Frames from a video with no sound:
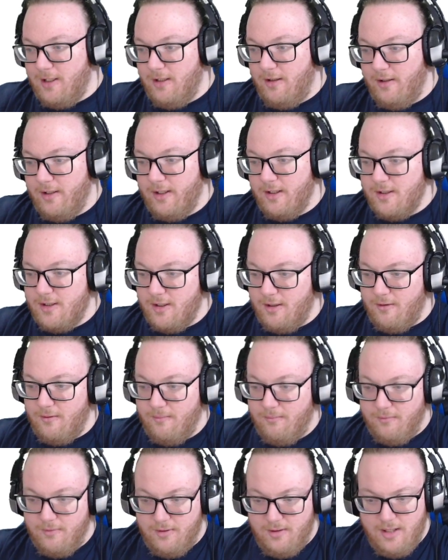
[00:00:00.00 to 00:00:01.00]
of healing.
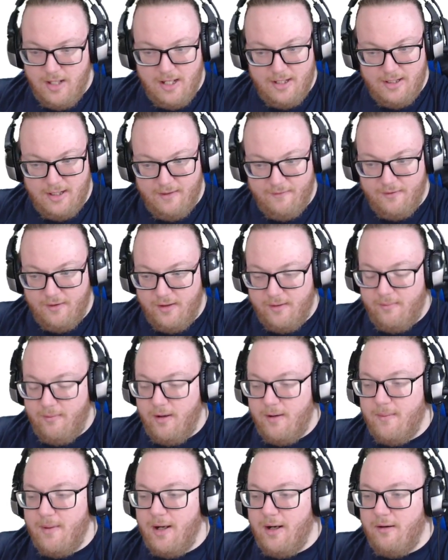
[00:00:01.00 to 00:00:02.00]
So yeah, definitely
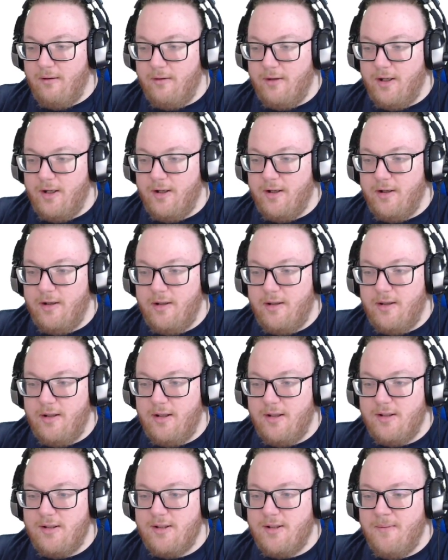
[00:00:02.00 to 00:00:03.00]
play Malolana in
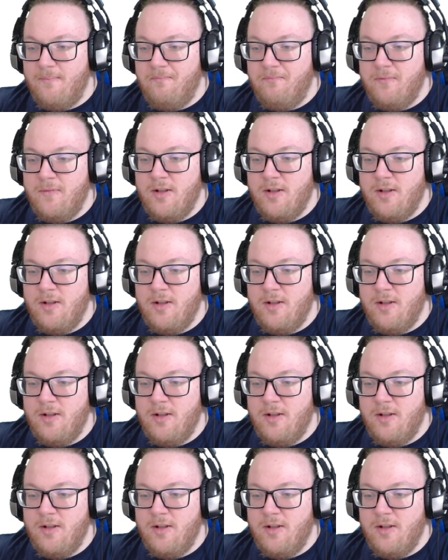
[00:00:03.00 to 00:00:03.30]
this.